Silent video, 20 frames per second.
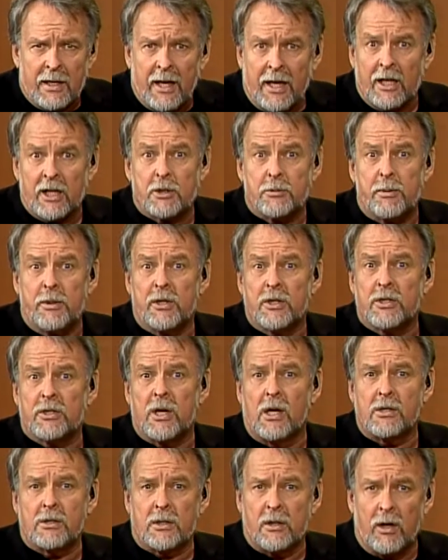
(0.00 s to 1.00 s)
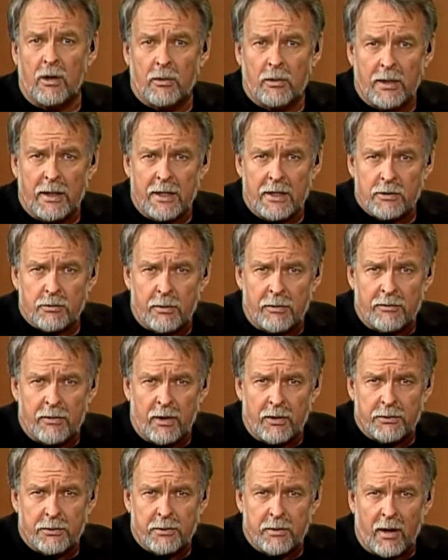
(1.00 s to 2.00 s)
It has been discussed locally as we've
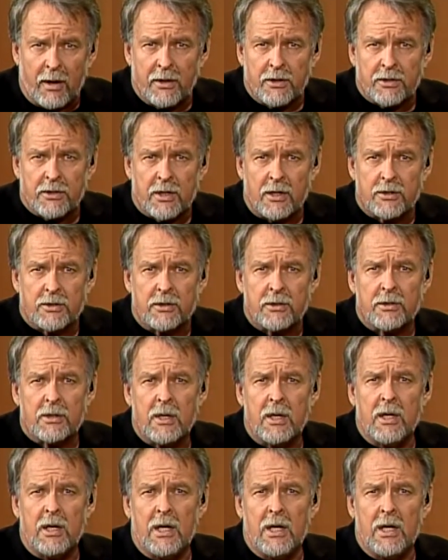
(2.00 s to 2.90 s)
gone through our discussions